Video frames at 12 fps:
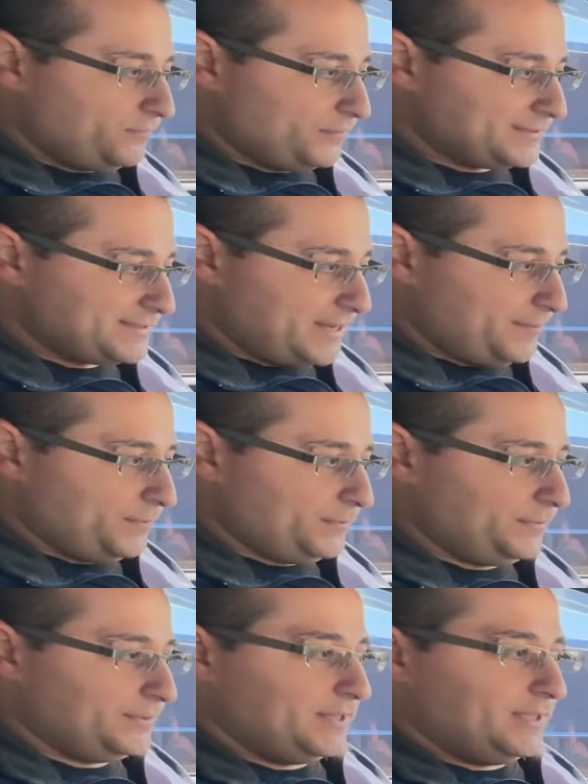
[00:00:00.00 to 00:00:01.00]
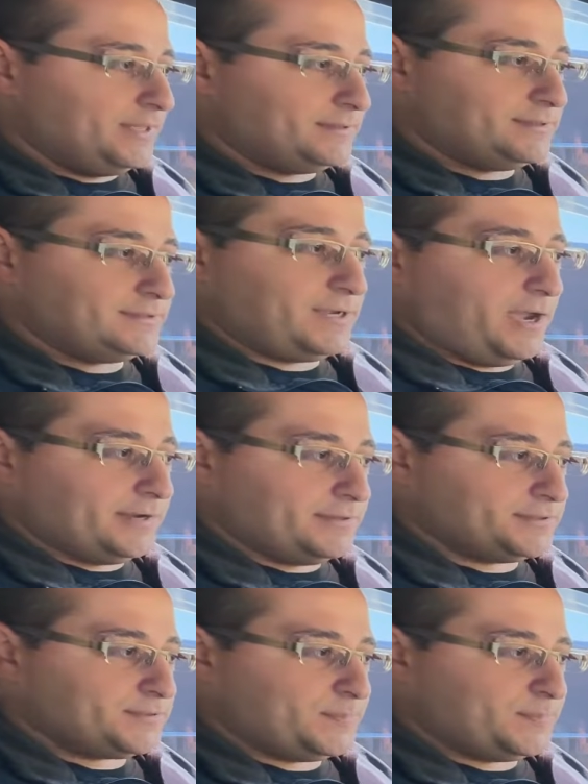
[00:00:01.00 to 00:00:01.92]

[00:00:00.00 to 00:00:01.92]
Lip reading: For example, the tires,